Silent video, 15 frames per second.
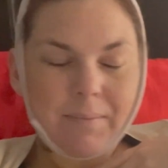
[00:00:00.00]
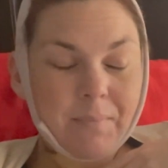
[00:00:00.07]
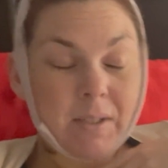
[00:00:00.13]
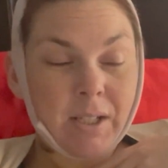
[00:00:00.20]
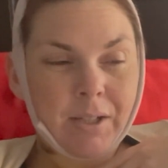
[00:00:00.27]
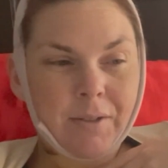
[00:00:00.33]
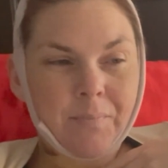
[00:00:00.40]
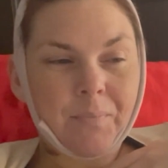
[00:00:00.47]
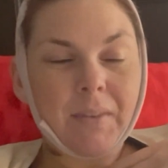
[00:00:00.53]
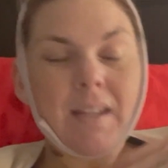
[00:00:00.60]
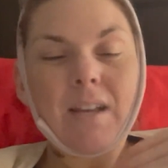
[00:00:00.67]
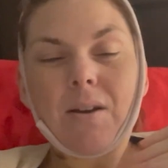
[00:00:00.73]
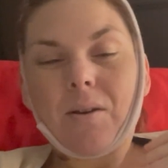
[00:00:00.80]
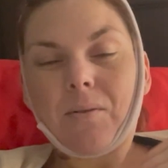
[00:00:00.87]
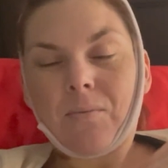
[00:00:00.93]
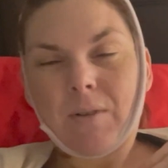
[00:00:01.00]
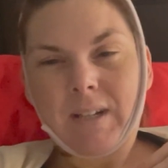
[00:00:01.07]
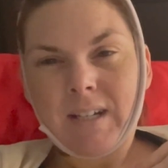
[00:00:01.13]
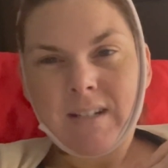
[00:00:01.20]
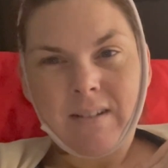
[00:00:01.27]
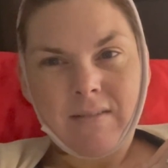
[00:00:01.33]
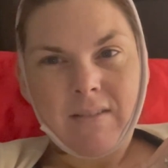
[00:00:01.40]
So
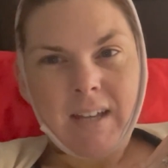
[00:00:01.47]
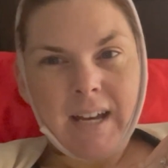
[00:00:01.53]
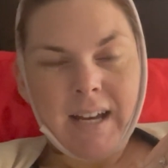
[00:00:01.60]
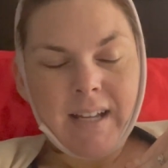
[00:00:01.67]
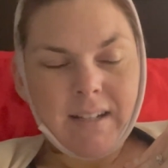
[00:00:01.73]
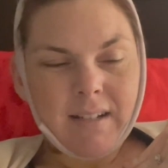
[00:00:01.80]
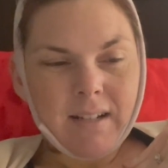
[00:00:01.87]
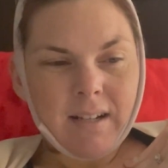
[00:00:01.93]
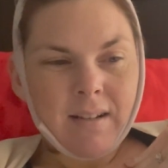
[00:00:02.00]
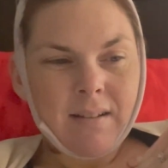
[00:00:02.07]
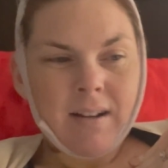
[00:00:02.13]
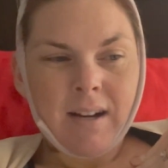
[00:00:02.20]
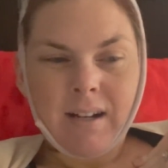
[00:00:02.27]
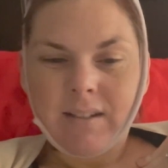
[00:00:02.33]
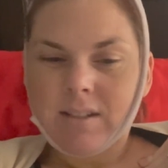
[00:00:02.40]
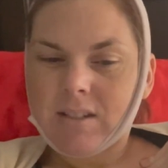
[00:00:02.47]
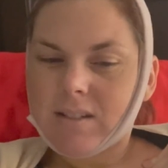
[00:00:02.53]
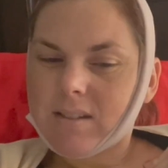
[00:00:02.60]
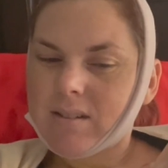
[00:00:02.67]
working on that, not